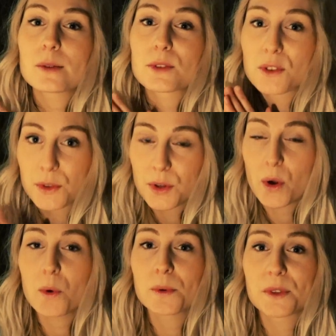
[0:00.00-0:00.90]
you
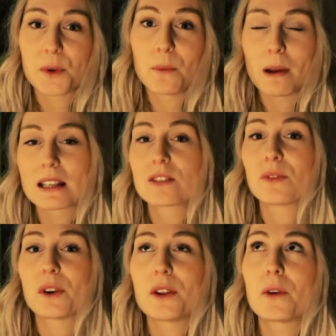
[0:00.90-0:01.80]
so much
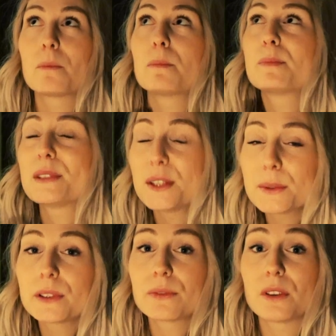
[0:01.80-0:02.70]
for your
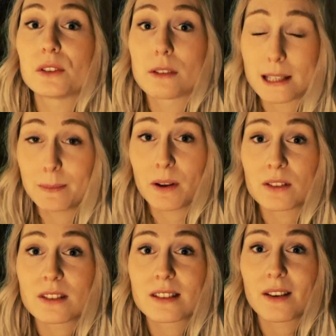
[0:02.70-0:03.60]
beautiful
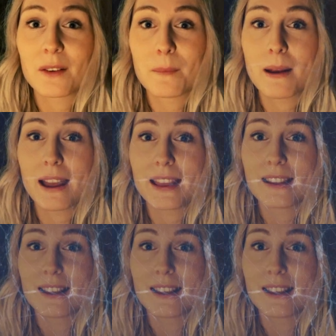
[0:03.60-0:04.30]
response on my